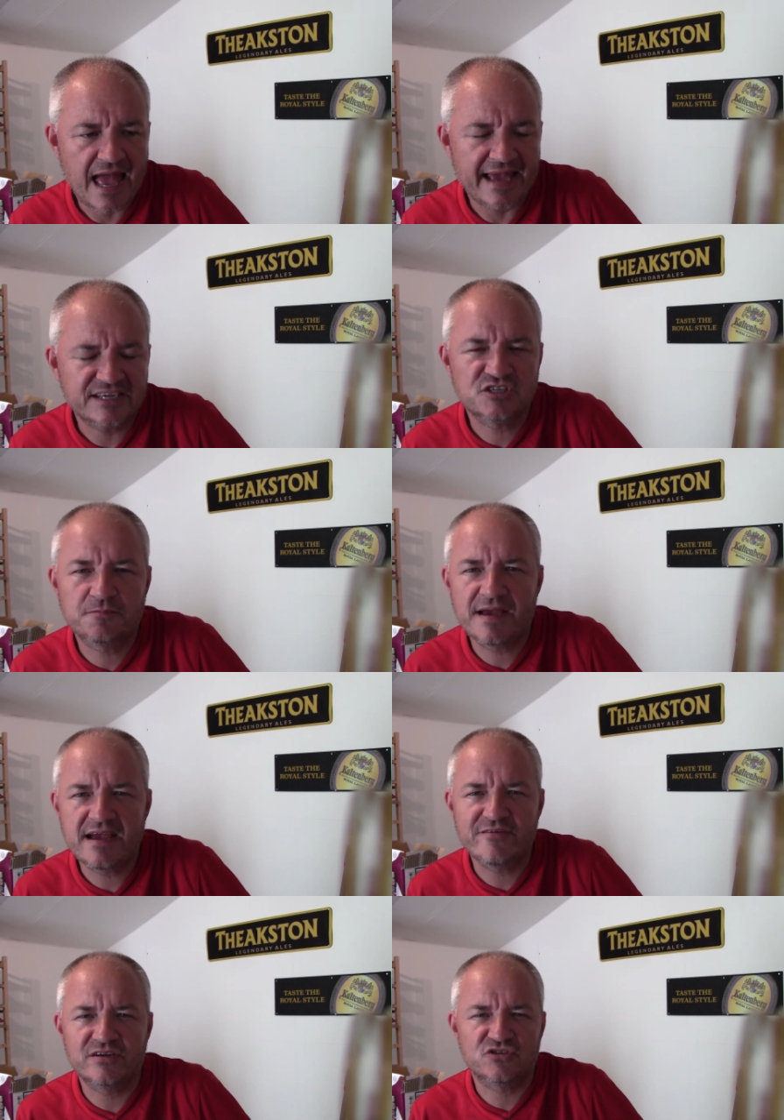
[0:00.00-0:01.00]

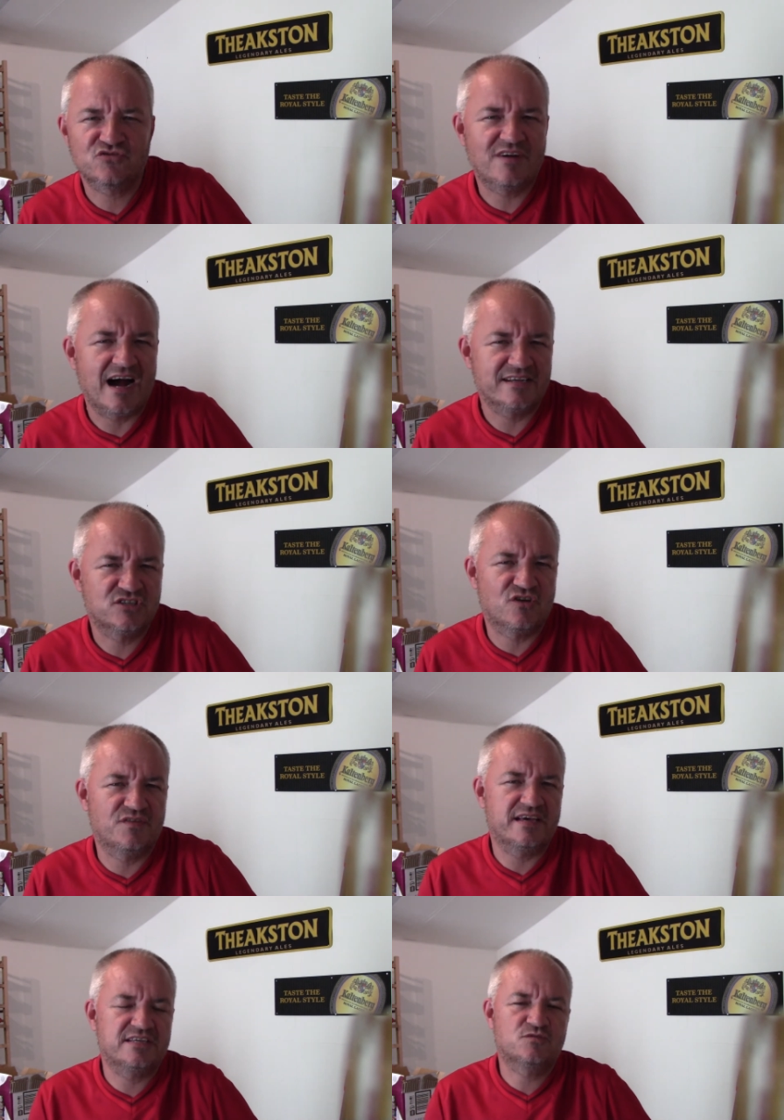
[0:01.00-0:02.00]
experience rides on
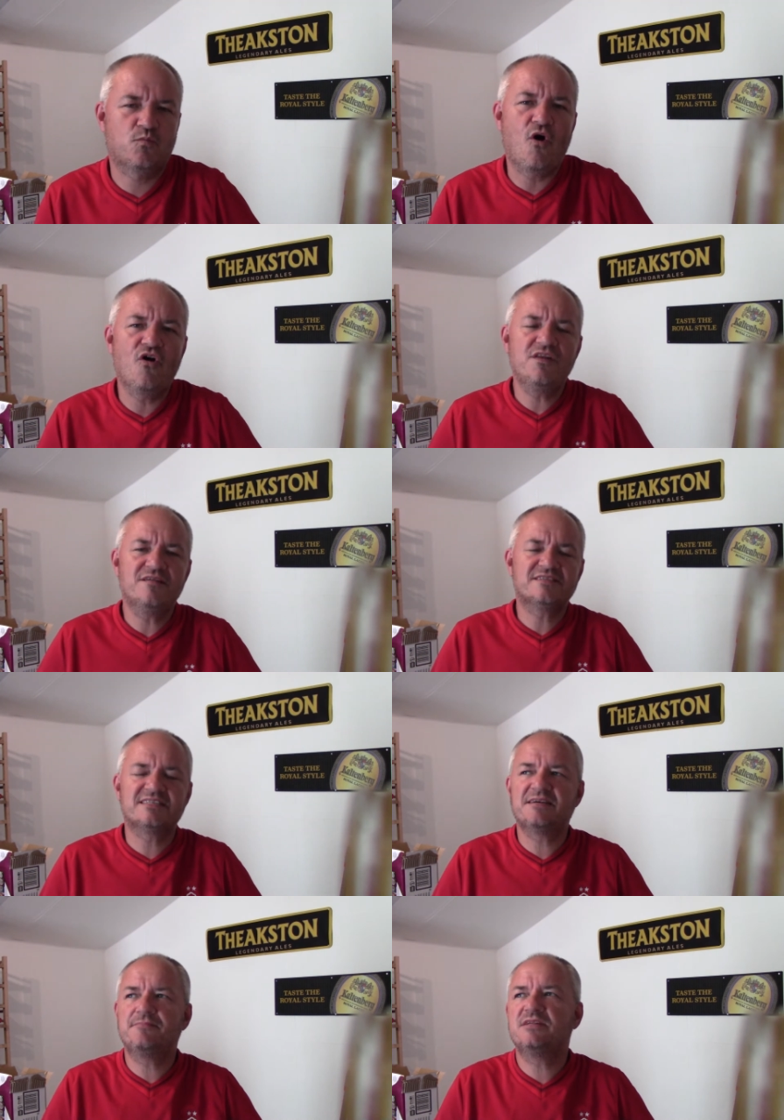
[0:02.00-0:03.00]
this. One
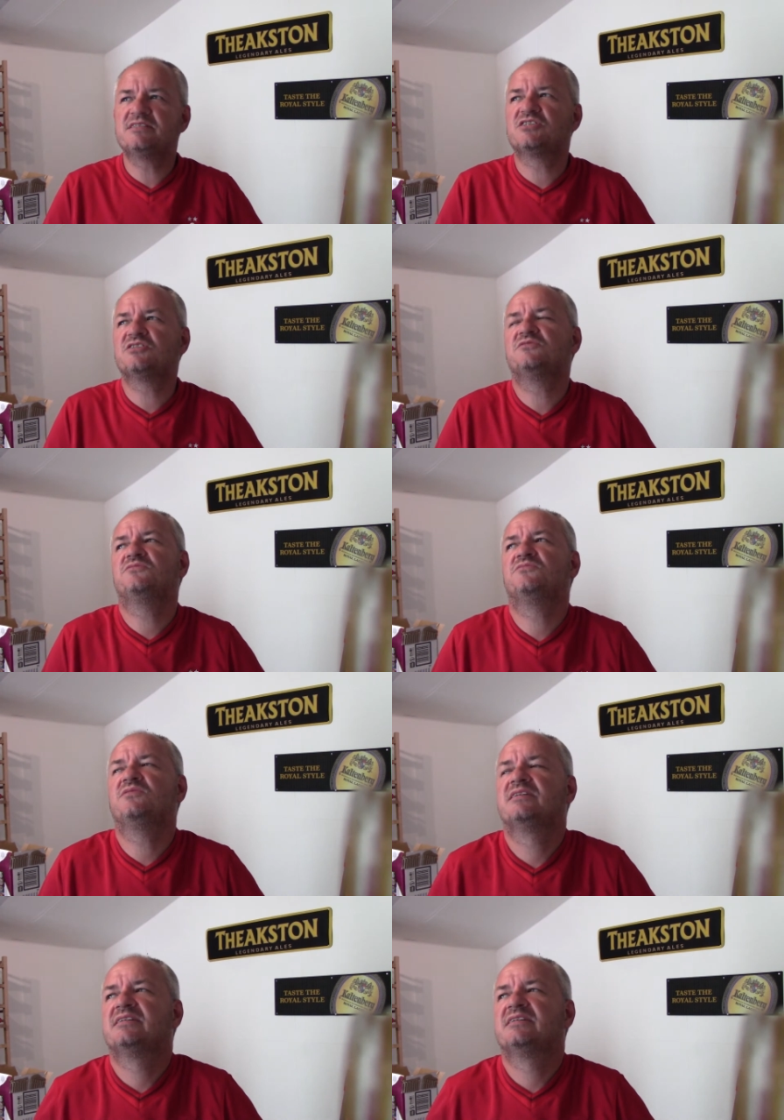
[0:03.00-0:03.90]
similar to,